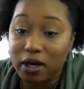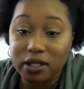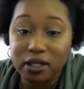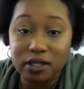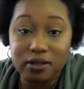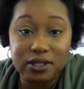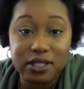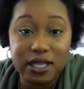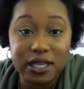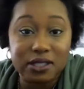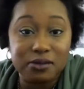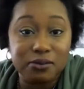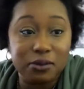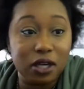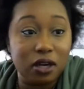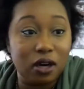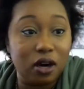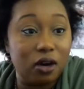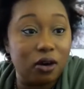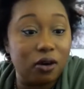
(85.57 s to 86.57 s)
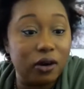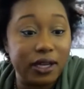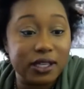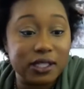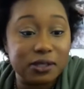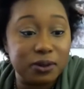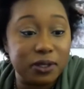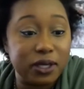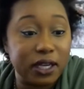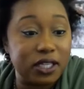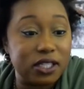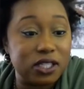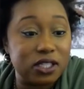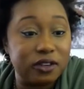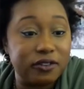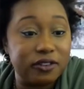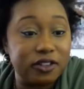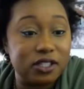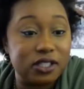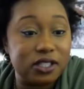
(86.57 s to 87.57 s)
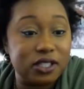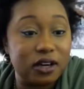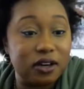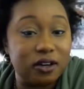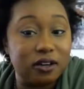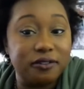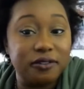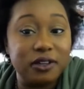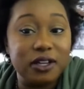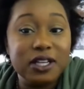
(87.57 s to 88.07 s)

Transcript: Don't text me a whole explanation of yourself.